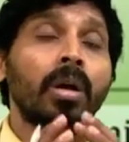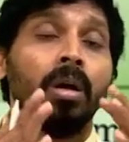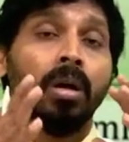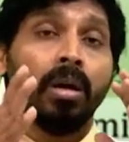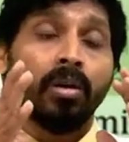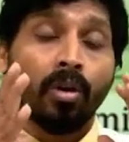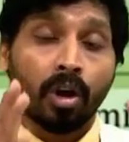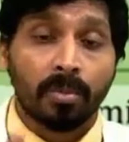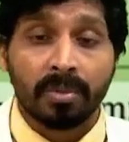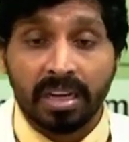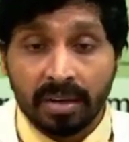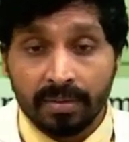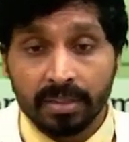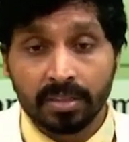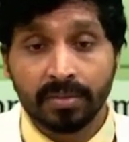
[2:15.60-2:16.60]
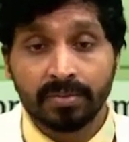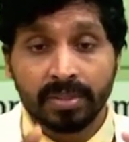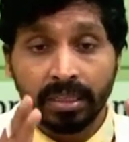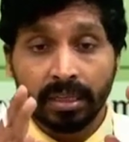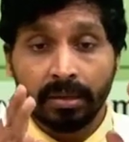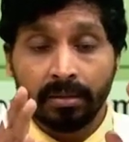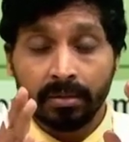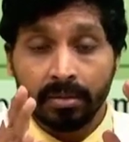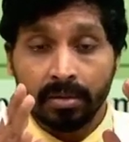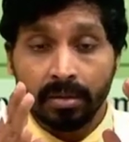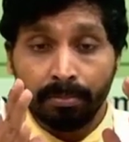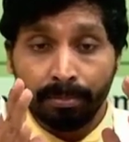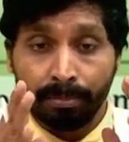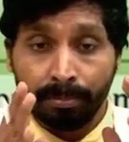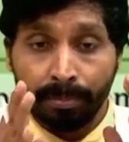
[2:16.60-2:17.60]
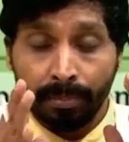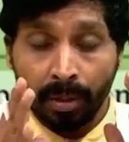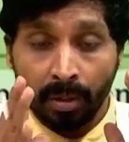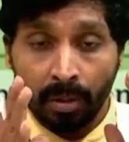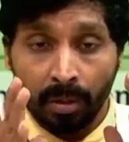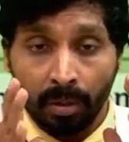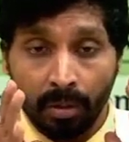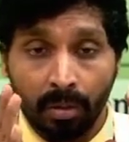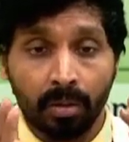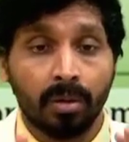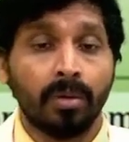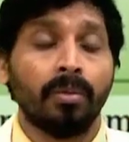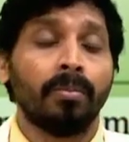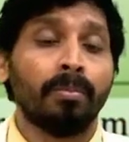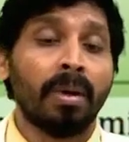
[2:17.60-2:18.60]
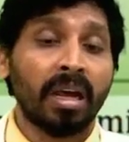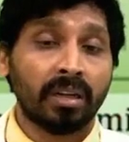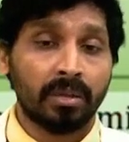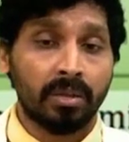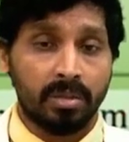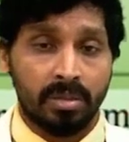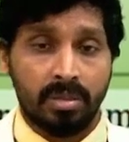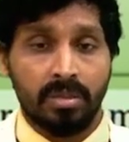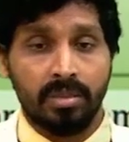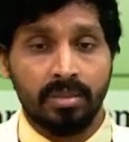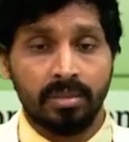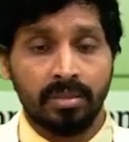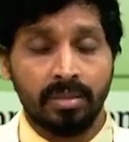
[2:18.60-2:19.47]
normal levels of certain markers,